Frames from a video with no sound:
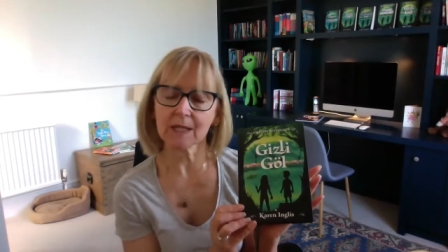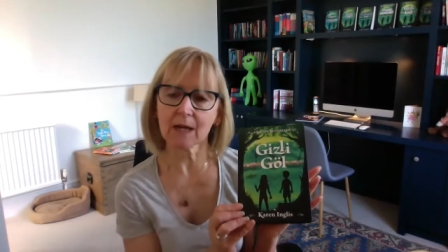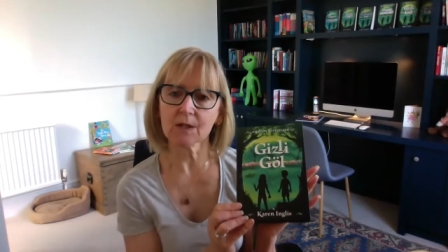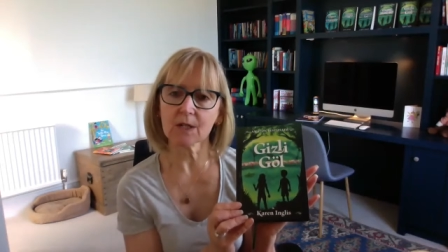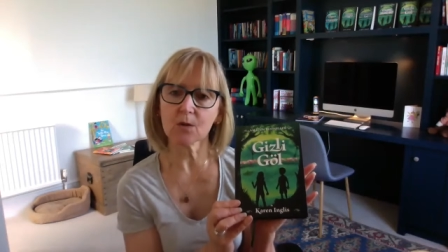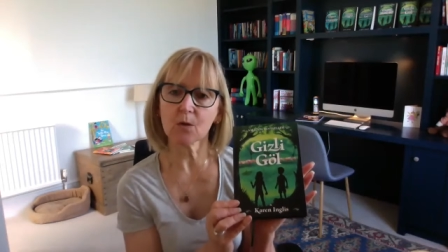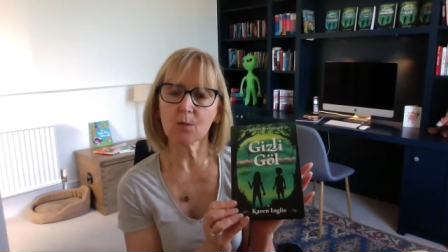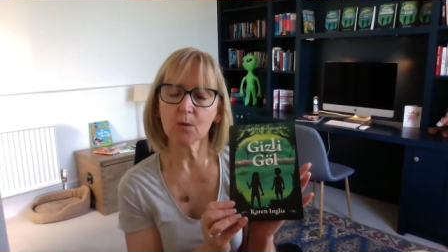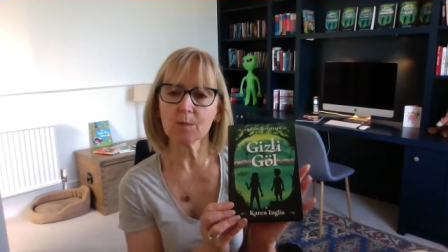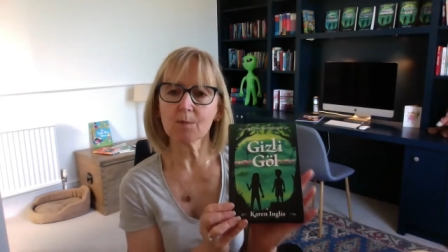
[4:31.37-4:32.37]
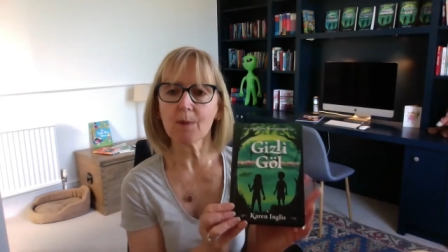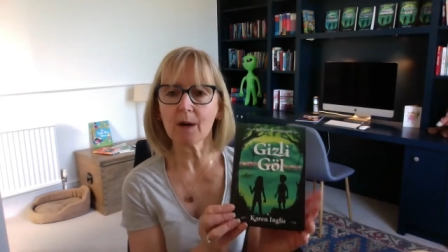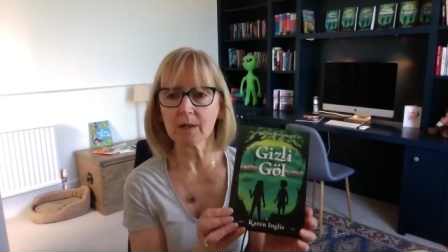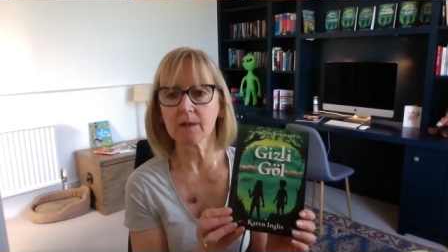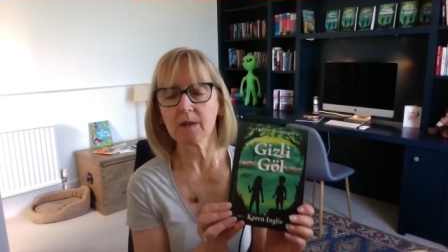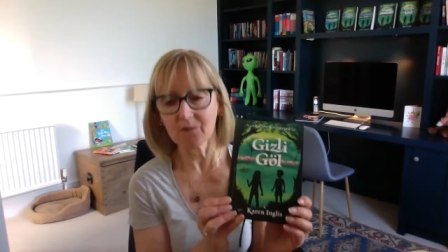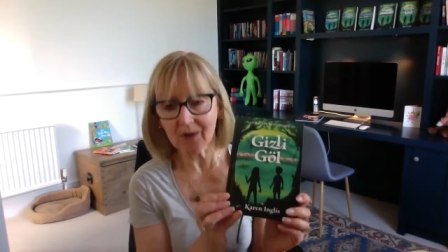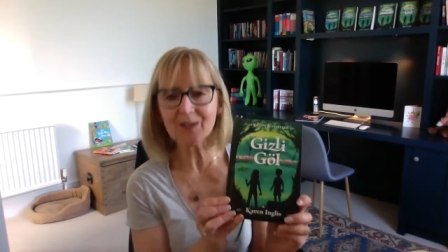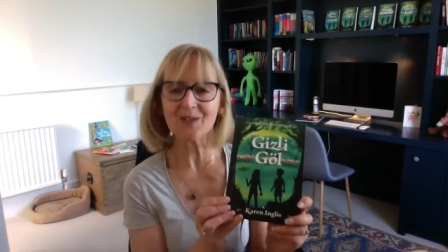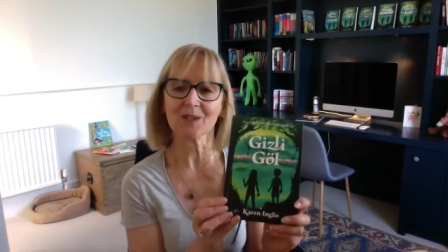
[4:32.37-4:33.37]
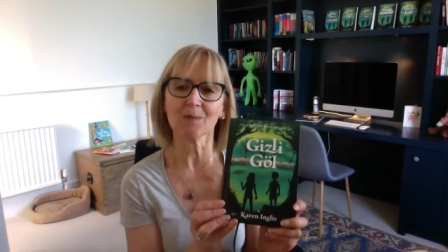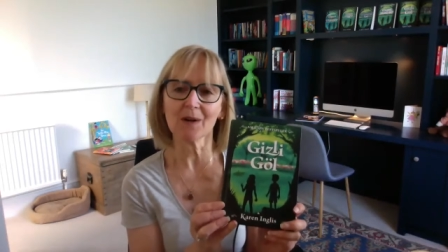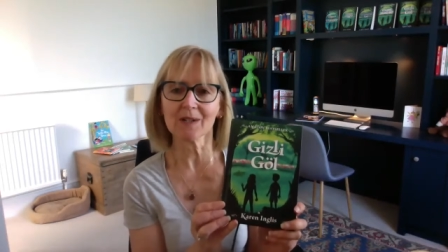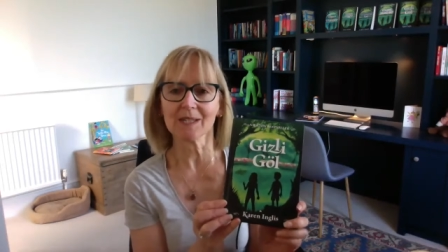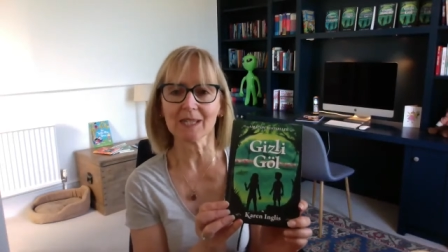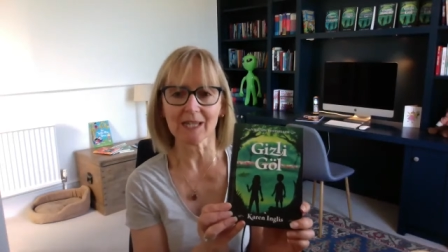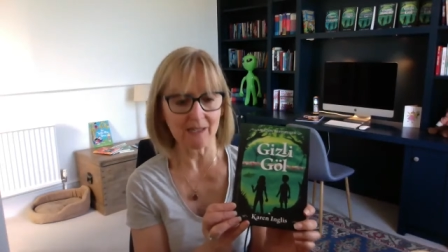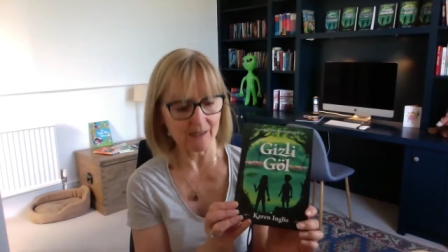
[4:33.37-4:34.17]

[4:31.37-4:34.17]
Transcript: down in your more advanced marketing